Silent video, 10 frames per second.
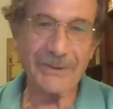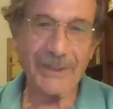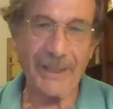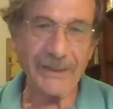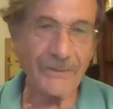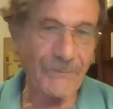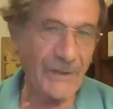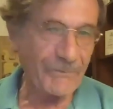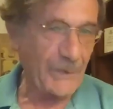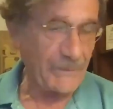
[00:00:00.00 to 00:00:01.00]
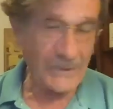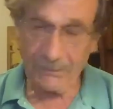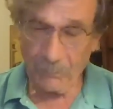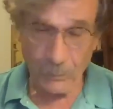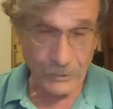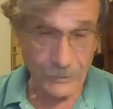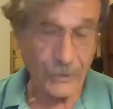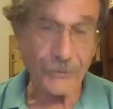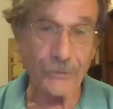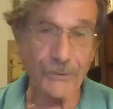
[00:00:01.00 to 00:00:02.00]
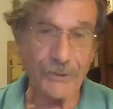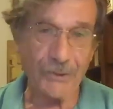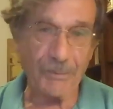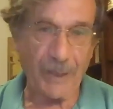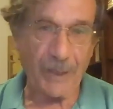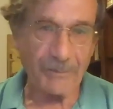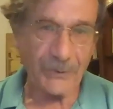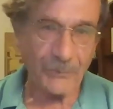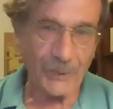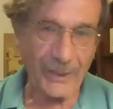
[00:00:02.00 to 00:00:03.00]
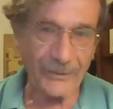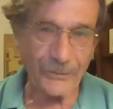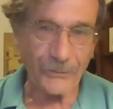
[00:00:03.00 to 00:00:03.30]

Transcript: 95 papers, was not the original paper. We had to